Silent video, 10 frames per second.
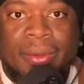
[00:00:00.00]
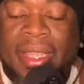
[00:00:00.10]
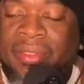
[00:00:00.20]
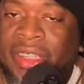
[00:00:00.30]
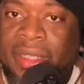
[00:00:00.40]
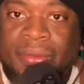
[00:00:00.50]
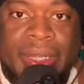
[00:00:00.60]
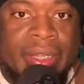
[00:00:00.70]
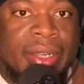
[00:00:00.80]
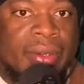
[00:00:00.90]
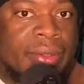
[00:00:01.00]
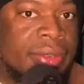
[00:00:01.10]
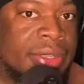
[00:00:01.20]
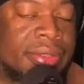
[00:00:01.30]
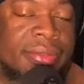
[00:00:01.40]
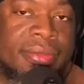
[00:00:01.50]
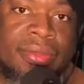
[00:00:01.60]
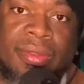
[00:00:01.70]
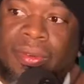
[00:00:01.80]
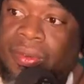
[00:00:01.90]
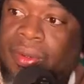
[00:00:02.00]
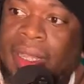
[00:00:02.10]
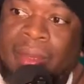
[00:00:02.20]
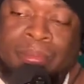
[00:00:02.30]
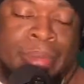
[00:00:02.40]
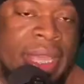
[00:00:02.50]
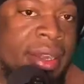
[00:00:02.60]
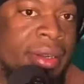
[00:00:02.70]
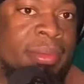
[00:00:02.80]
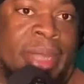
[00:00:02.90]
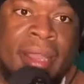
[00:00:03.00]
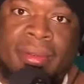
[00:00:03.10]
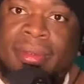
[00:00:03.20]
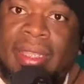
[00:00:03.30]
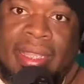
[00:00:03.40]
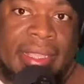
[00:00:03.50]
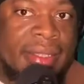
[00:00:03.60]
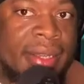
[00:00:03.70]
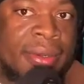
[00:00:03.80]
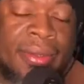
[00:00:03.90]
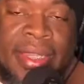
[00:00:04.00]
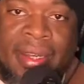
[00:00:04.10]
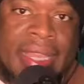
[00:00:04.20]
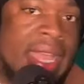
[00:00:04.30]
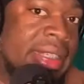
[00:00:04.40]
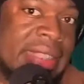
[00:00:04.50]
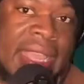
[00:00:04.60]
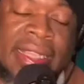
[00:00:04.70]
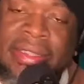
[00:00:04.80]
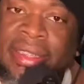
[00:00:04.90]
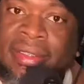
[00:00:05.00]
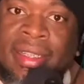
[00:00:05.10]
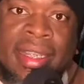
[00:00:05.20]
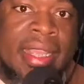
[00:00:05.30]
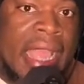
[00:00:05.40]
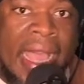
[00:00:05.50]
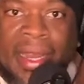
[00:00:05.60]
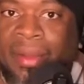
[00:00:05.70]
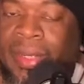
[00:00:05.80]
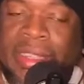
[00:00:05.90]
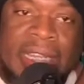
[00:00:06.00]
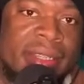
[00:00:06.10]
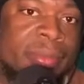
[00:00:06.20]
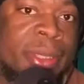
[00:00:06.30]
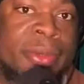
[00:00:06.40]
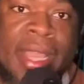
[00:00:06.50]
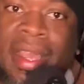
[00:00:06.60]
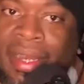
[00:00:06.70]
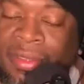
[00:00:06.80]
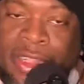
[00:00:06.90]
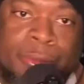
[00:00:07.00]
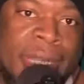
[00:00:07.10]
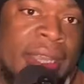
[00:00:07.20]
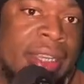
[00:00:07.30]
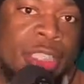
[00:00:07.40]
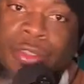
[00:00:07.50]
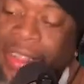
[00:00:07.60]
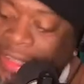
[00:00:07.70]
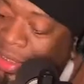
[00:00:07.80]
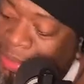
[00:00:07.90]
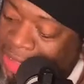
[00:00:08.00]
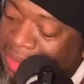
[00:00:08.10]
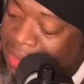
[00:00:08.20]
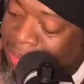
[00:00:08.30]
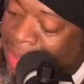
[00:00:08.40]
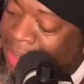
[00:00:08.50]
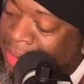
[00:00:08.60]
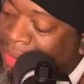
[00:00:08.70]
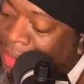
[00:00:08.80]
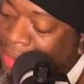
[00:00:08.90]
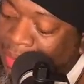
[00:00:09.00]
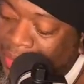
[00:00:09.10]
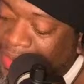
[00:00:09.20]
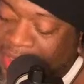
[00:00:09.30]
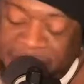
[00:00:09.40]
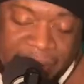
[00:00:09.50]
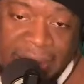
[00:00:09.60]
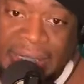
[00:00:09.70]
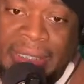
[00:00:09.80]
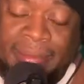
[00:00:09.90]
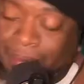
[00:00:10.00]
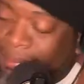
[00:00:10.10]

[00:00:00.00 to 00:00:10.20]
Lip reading: if someone knows better about their contacts and how they reach out to people, how they respond, and you can tell me something better or differently,